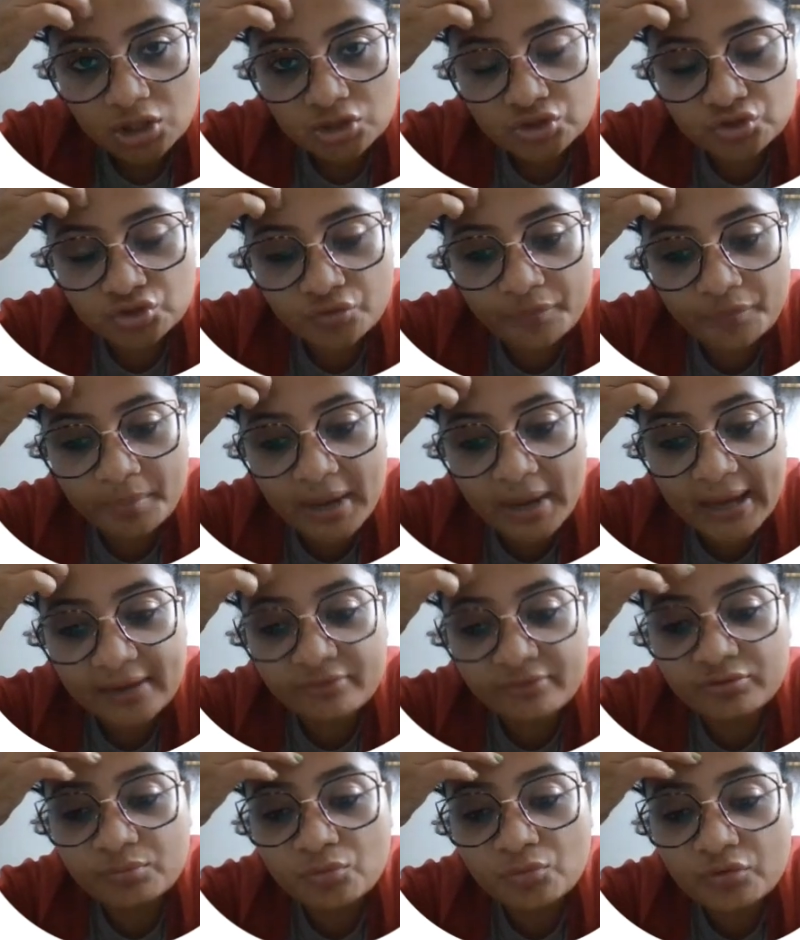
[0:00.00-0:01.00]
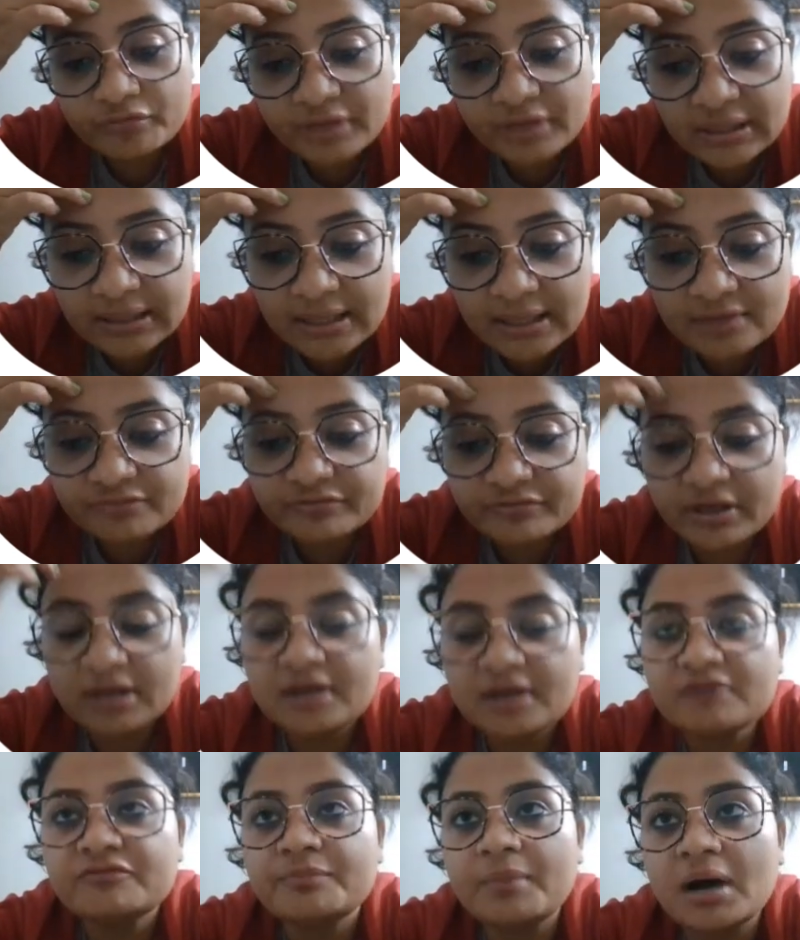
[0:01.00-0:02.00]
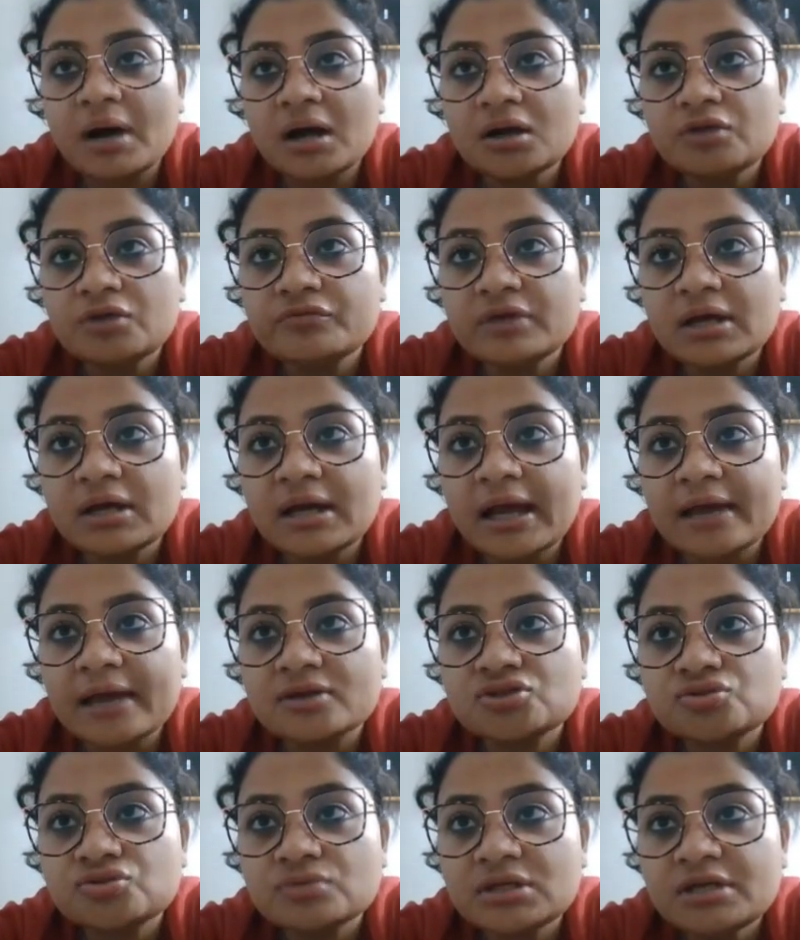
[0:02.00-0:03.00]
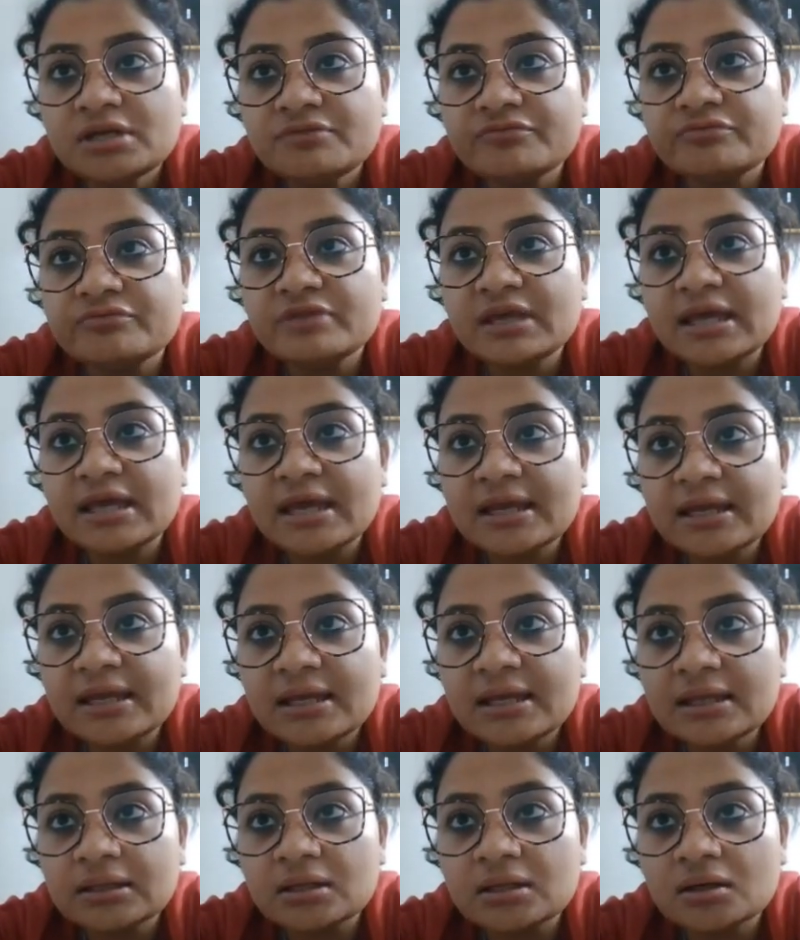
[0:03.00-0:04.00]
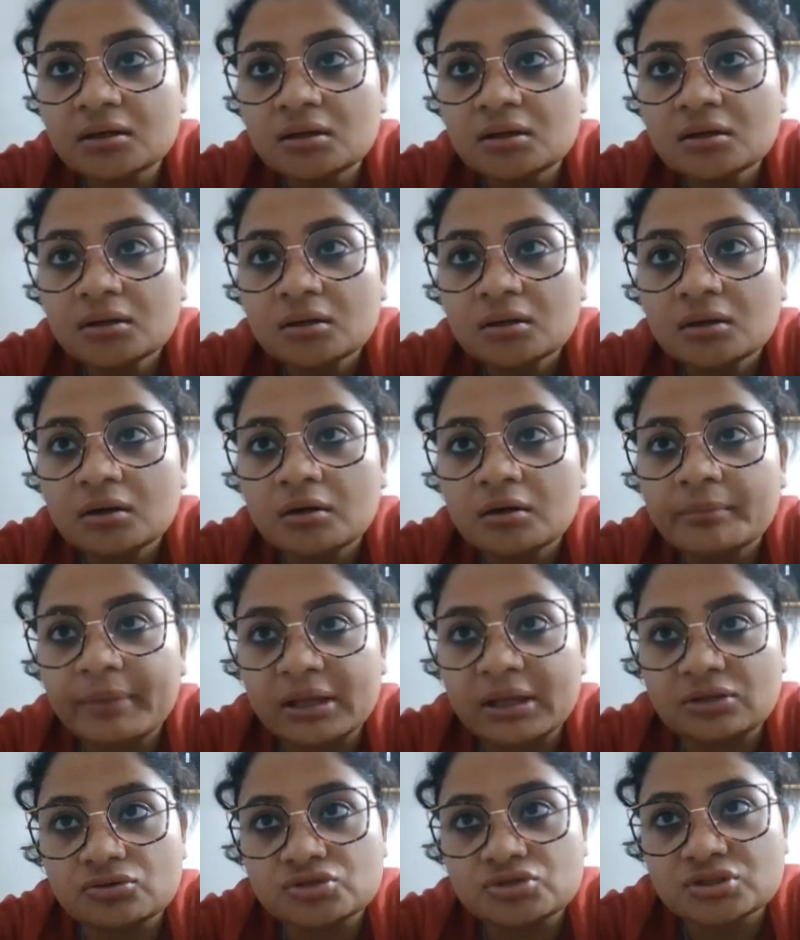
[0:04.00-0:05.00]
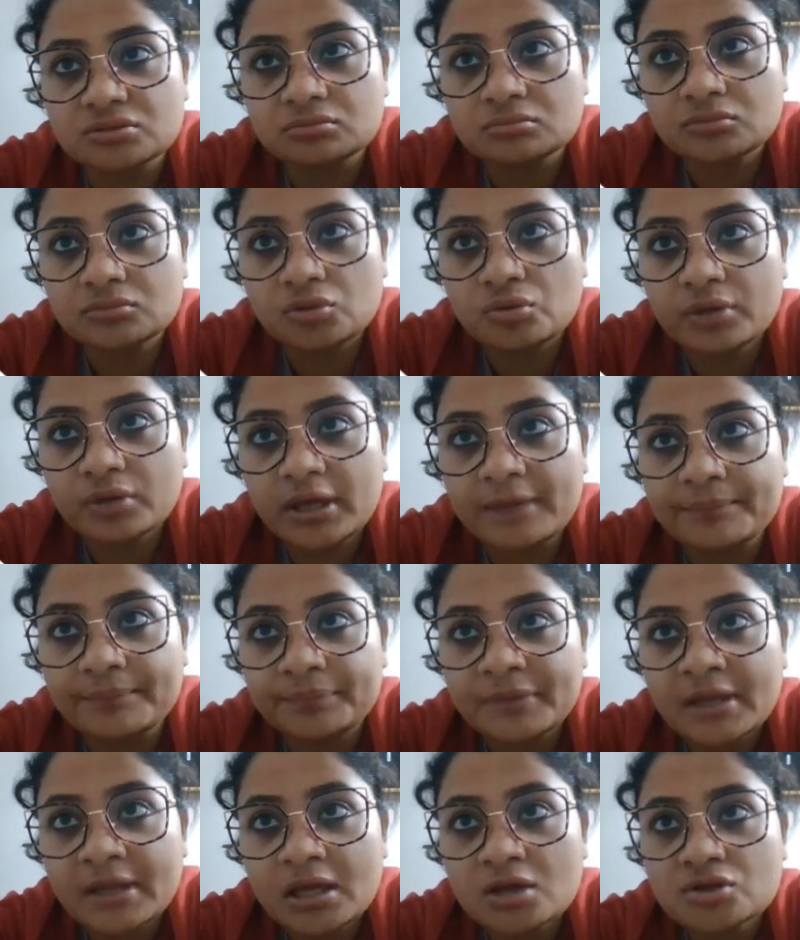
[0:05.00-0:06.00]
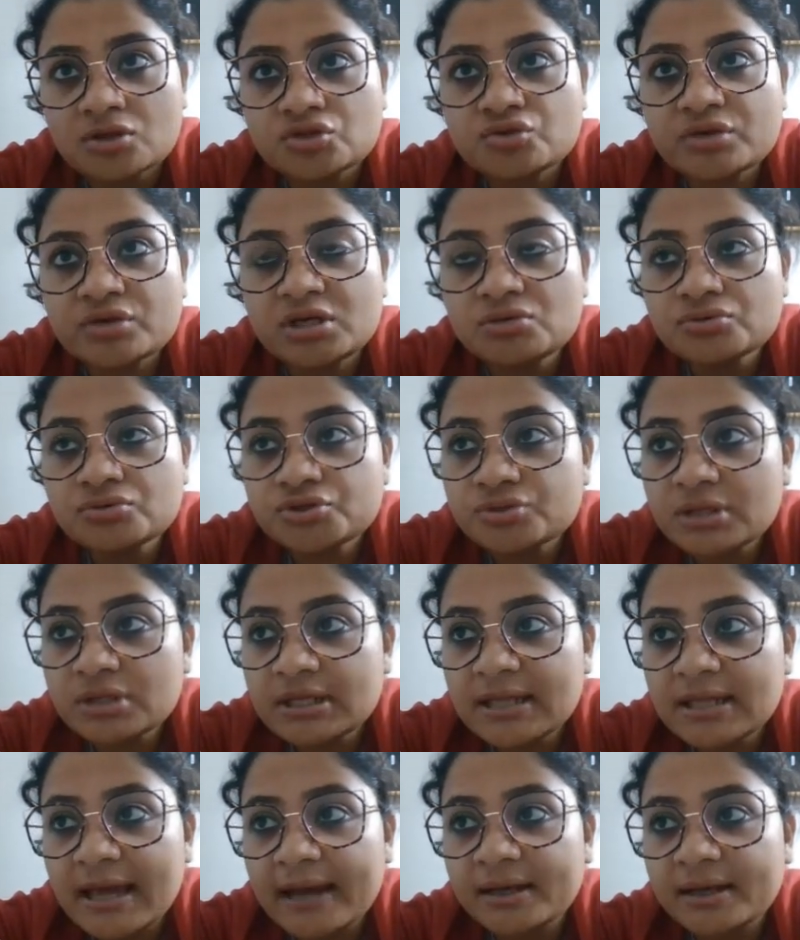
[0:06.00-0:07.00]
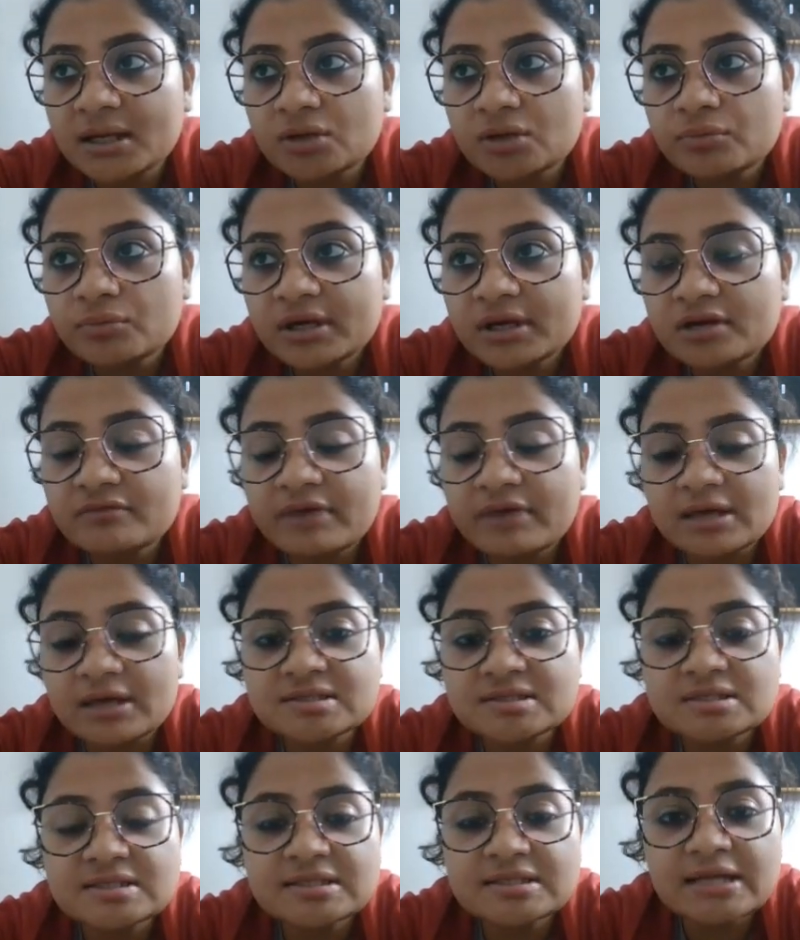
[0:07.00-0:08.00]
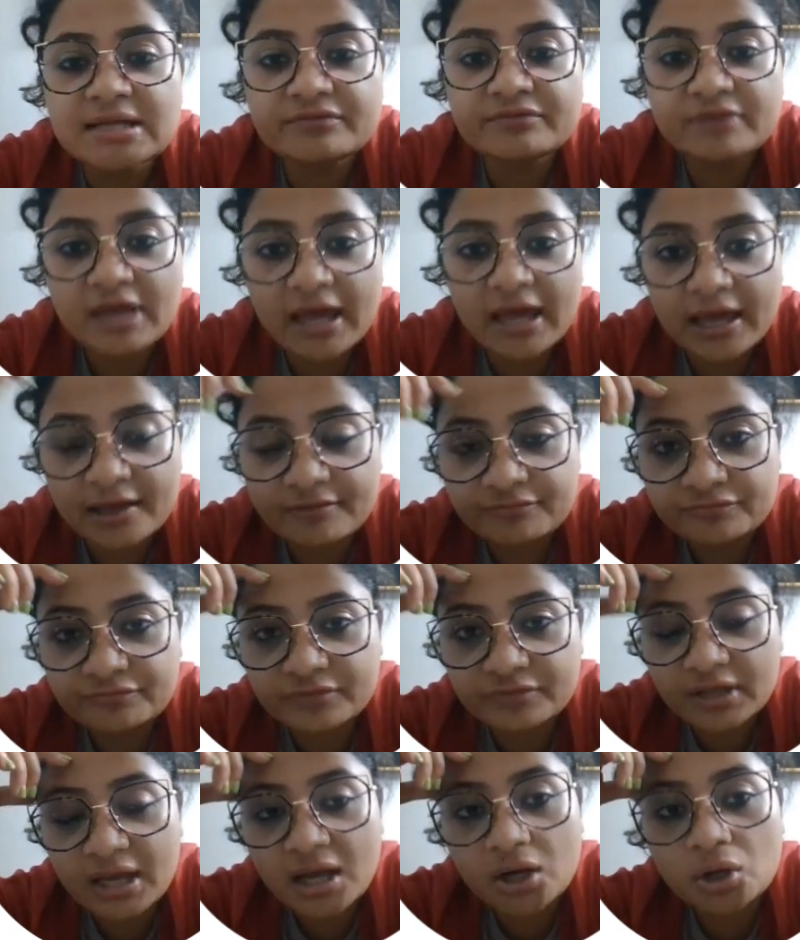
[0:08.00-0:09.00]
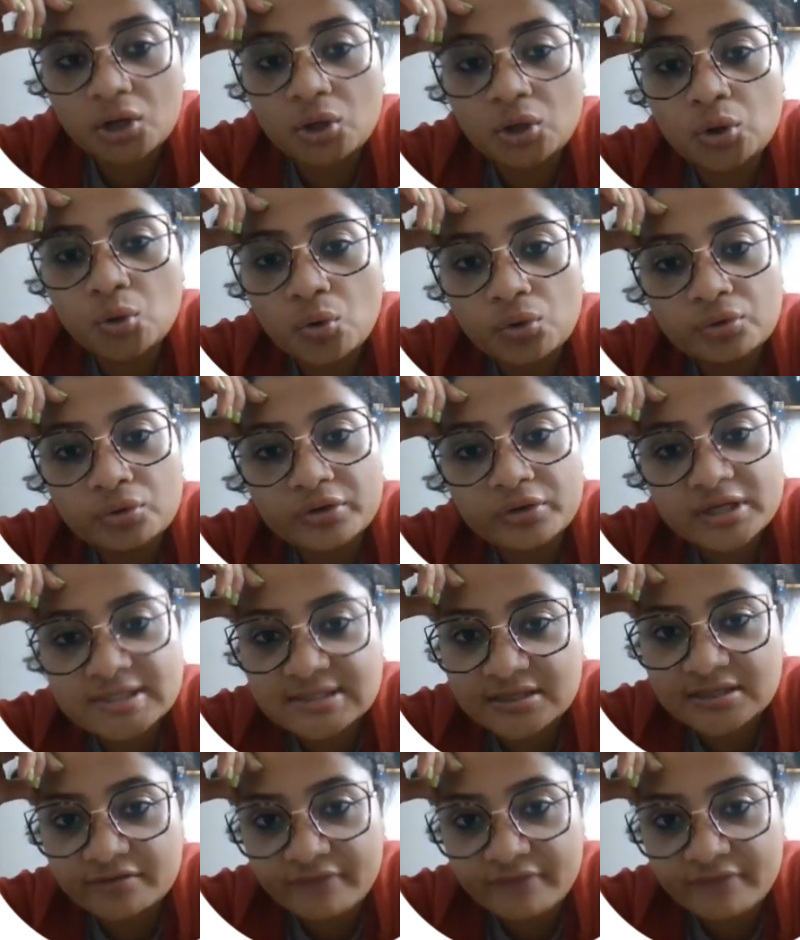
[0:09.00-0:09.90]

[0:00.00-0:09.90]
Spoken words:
So by removing the infective part, we are actually weakening the pathogen. Okay. So usually the attenuated vaccines that we have, they are low risk